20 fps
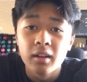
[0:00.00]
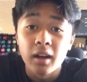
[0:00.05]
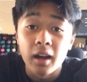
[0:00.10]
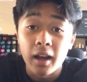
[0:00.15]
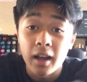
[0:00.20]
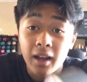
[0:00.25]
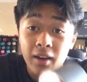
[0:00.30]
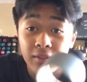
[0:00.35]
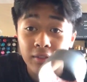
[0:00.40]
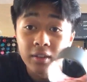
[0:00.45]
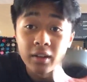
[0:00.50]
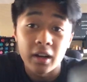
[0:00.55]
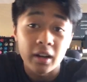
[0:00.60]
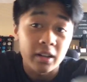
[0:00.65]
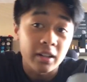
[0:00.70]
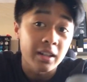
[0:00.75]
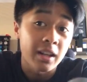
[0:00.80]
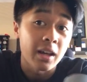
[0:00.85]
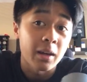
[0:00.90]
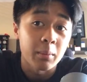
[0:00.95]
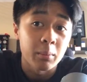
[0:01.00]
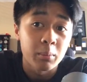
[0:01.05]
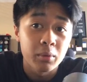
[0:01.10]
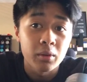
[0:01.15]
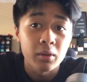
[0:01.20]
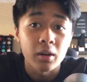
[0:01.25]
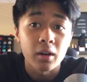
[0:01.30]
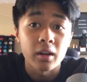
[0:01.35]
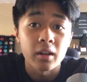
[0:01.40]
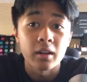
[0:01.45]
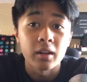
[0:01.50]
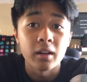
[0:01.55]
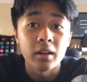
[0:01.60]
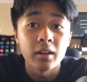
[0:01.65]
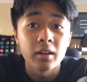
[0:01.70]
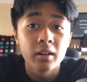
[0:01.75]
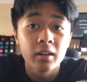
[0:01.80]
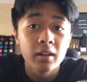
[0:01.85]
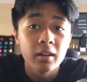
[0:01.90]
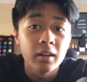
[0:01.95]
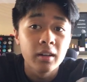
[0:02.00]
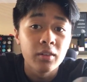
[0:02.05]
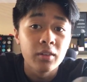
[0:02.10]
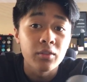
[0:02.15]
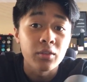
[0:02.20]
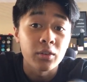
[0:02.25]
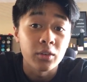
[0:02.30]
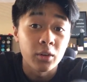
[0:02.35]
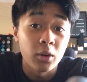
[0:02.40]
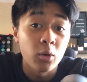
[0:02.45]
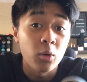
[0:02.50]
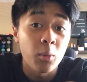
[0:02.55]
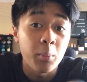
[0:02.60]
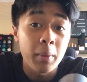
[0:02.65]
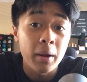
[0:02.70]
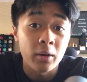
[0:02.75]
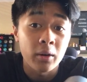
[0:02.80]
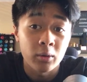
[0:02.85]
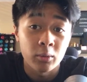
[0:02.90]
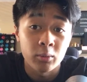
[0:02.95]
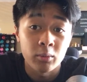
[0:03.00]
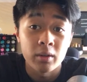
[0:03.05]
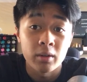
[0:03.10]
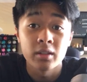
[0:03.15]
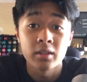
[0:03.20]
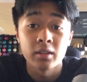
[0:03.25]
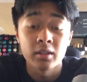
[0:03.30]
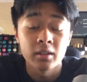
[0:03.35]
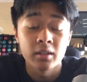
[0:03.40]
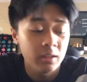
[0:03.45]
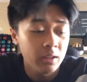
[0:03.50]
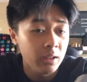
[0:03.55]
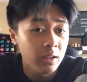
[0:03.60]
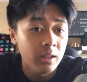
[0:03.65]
I have duct tape right here for no apparent reason.